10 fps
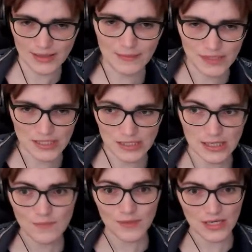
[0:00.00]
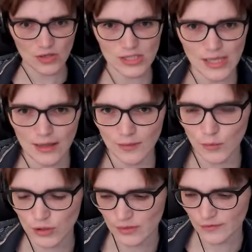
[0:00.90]
Lambda CDM being our standard
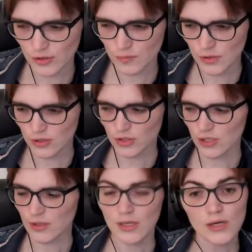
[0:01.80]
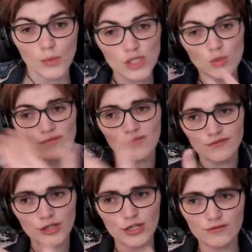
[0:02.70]
model of cosmology, which we've
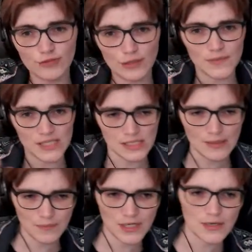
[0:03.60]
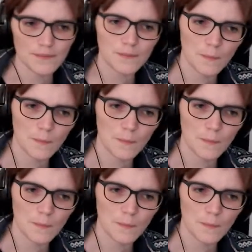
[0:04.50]
inferred from the CMB.